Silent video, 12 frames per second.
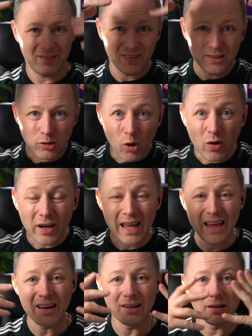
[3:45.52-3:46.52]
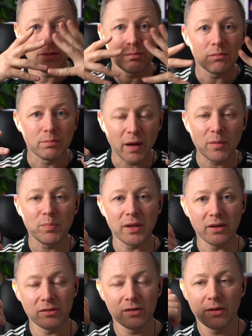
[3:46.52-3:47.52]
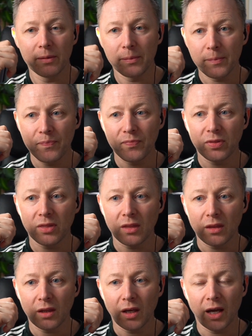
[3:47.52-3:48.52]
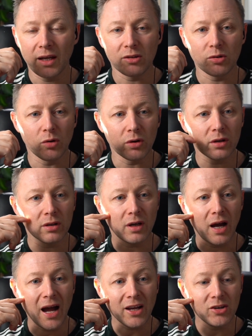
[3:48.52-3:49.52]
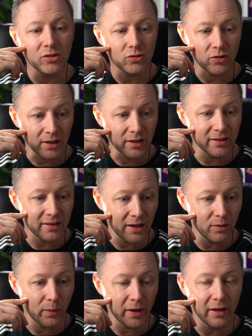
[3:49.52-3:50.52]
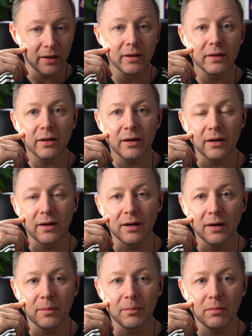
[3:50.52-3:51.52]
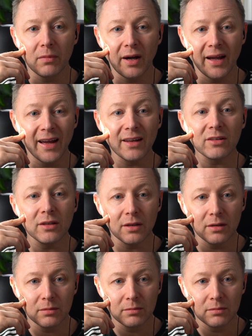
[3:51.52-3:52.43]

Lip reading: Long hair, big beard. And he thought, I could really do with a haircut.